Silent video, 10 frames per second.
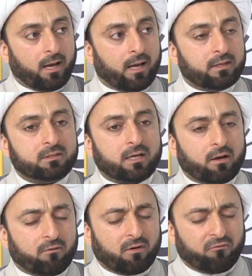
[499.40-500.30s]
And
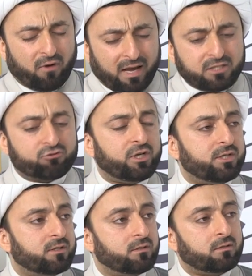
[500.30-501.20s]
for any
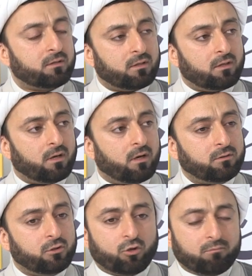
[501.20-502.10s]
reason,
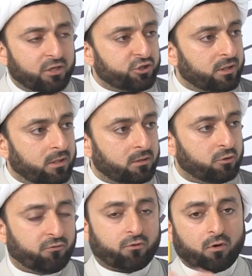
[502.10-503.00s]
you don't mention it, you
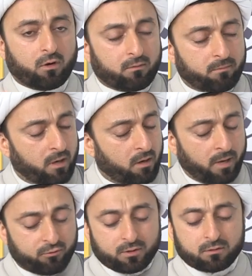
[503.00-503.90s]
forgot
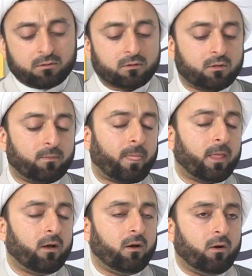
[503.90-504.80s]
about it,
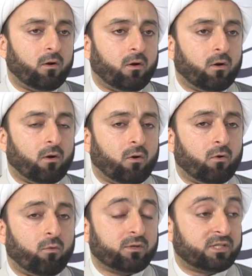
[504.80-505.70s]

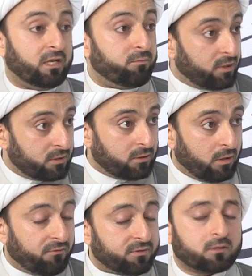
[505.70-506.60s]
or was deliberate, you
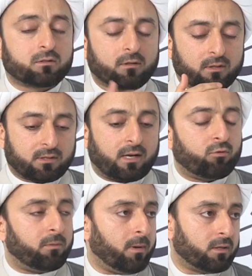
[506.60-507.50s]
left it, the salah will
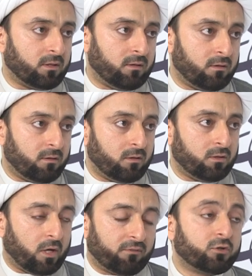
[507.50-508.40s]
be batal.
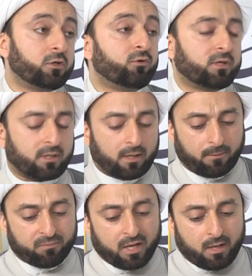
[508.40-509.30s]
You have to redo the salah.
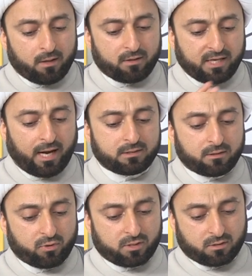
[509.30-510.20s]
There's a hadith
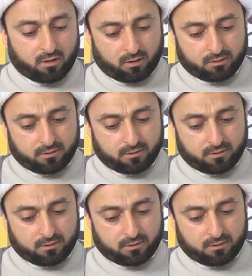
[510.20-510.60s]
with this regard.